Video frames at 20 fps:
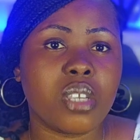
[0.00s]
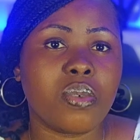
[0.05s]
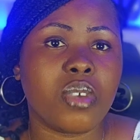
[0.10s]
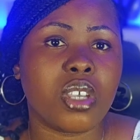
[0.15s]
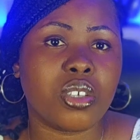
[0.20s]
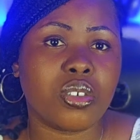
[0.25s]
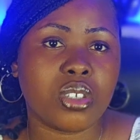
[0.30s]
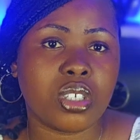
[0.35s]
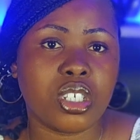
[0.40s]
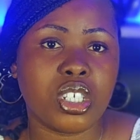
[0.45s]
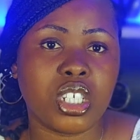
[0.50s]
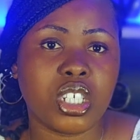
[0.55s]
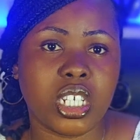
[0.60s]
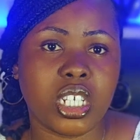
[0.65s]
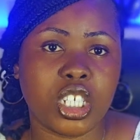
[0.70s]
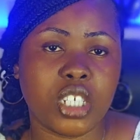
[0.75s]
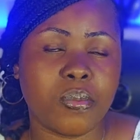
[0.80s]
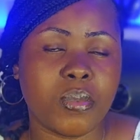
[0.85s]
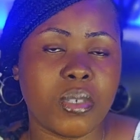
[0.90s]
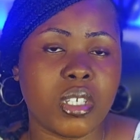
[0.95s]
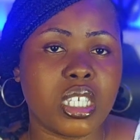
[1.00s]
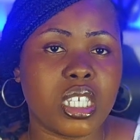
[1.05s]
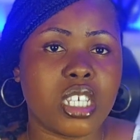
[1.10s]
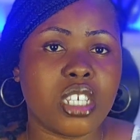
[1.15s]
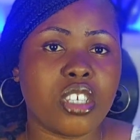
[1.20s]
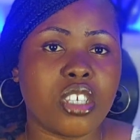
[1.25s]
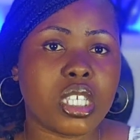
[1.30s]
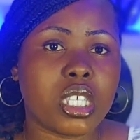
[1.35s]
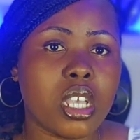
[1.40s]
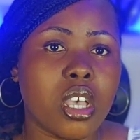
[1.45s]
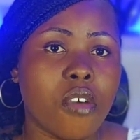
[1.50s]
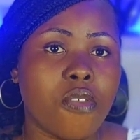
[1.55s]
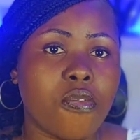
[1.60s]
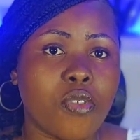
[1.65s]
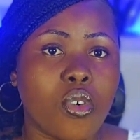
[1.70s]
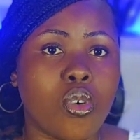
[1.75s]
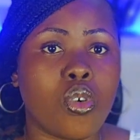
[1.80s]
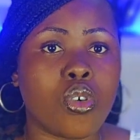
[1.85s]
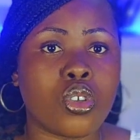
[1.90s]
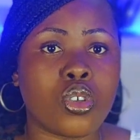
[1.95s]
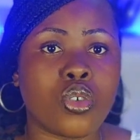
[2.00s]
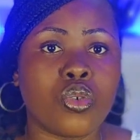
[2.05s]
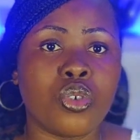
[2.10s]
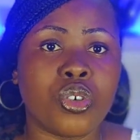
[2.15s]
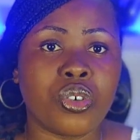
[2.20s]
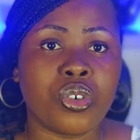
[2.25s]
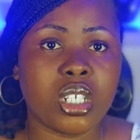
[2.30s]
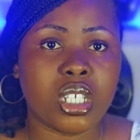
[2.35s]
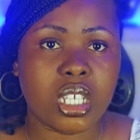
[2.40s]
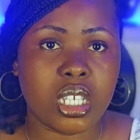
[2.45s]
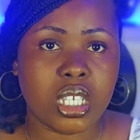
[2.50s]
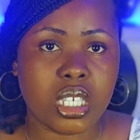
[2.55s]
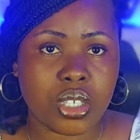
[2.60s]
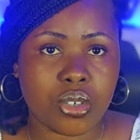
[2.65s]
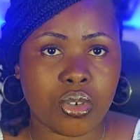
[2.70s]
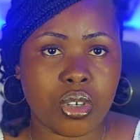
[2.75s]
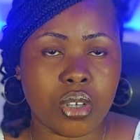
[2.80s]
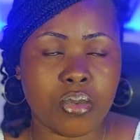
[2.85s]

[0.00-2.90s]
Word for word: are using ChatGPT is for us to create a script.